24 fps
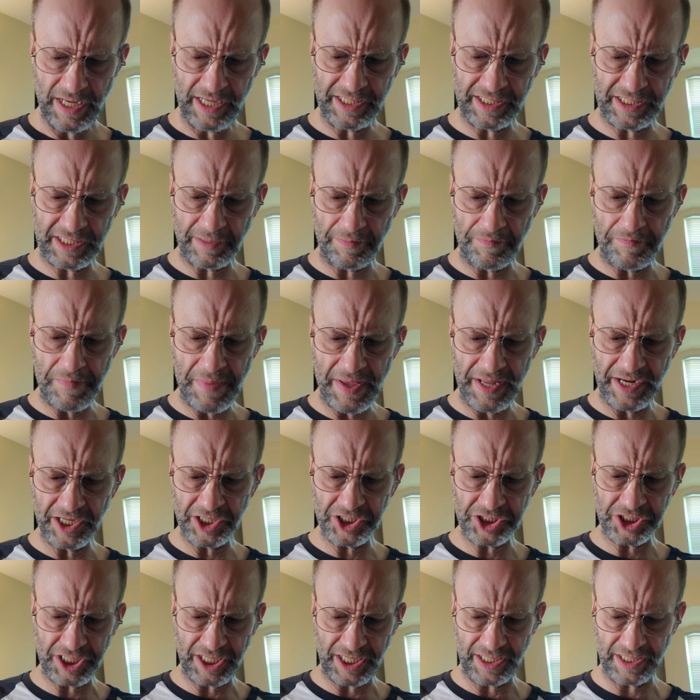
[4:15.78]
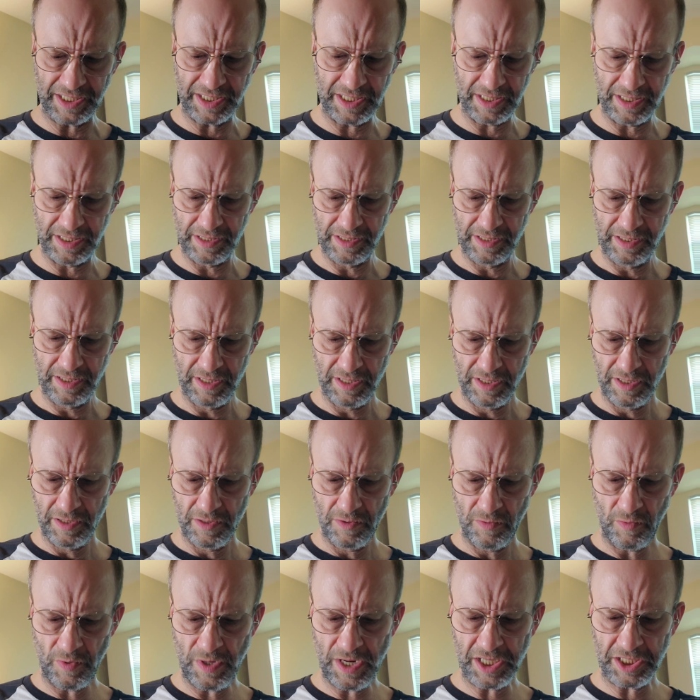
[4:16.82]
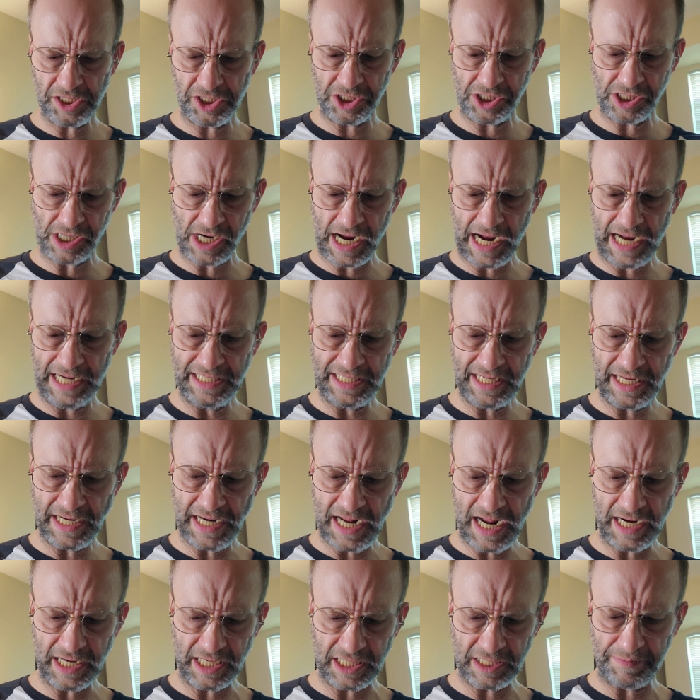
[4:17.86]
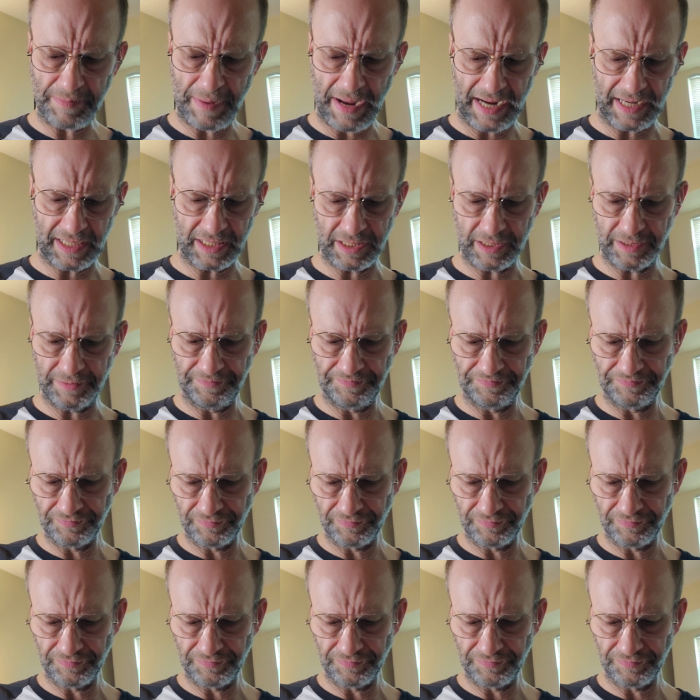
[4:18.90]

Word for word: it diminished it, which I did not expect.